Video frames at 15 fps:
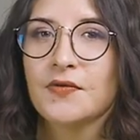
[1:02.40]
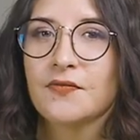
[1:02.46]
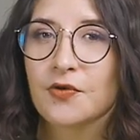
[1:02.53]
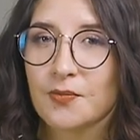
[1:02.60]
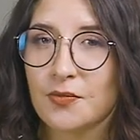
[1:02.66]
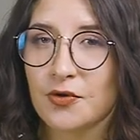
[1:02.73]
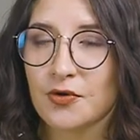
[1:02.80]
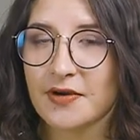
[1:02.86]
For
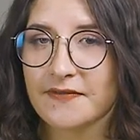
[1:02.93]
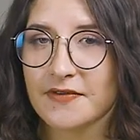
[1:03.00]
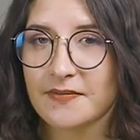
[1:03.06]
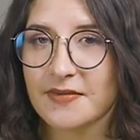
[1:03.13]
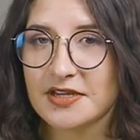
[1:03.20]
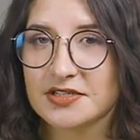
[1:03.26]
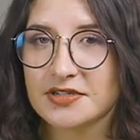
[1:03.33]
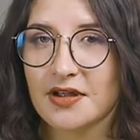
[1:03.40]
more
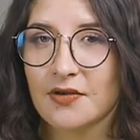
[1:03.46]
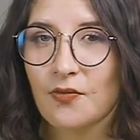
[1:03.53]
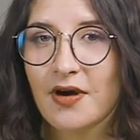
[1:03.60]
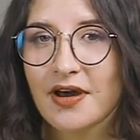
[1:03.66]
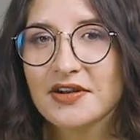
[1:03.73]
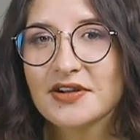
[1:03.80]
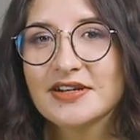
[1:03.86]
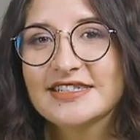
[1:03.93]
information on
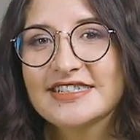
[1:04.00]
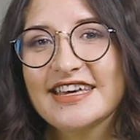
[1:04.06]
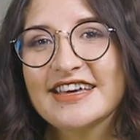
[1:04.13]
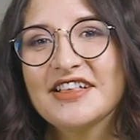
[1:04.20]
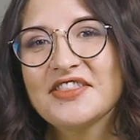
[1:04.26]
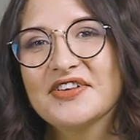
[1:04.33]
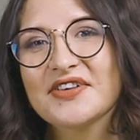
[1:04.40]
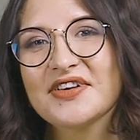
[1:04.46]
water, take
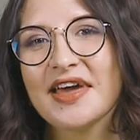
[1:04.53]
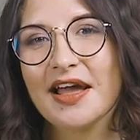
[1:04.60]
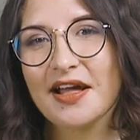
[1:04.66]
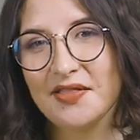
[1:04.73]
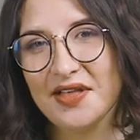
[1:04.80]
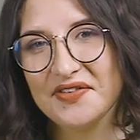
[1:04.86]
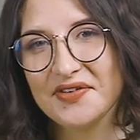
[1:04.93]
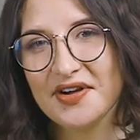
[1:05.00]
a look at
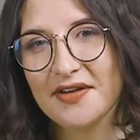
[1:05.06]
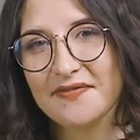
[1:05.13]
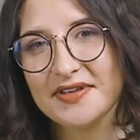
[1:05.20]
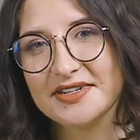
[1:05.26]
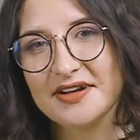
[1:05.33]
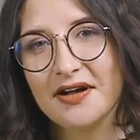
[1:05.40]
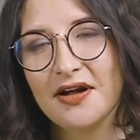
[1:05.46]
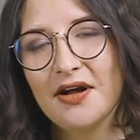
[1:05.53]
clive coffee
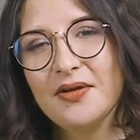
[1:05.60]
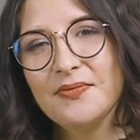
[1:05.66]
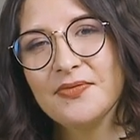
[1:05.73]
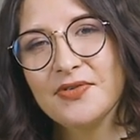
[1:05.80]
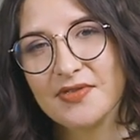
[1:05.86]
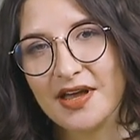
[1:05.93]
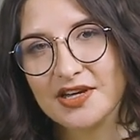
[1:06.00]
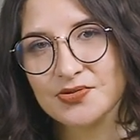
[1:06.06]
dot com
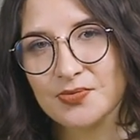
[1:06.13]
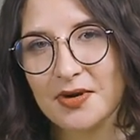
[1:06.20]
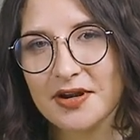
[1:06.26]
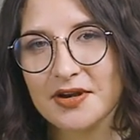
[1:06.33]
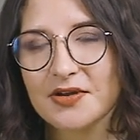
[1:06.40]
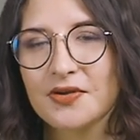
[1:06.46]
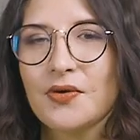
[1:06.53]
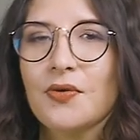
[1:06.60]
slash
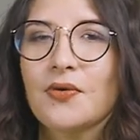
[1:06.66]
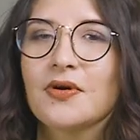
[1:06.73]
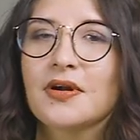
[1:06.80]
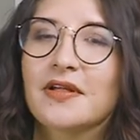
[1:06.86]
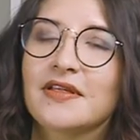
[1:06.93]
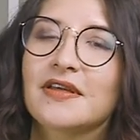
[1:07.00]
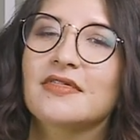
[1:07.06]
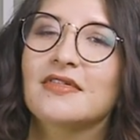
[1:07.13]
water or
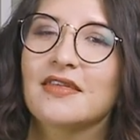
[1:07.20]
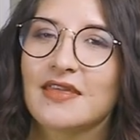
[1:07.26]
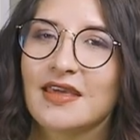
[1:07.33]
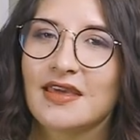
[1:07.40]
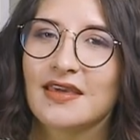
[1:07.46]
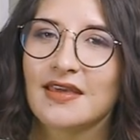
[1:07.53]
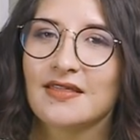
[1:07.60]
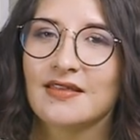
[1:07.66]
click the
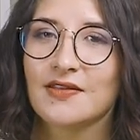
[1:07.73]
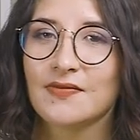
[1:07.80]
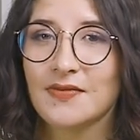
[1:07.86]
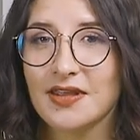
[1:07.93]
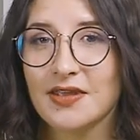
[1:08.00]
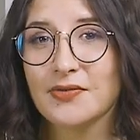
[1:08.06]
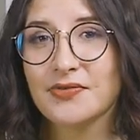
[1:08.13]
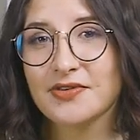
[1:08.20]
link in this
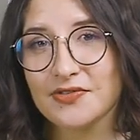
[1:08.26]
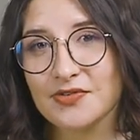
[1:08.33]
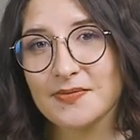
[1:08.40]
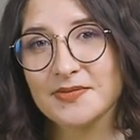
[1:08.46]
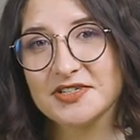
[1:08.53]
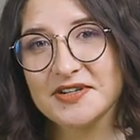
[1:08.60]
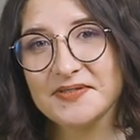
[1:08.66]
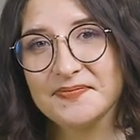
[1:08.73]
video's
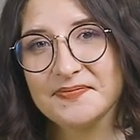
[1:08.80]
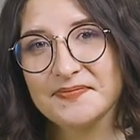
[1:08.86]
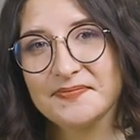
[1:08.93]
description.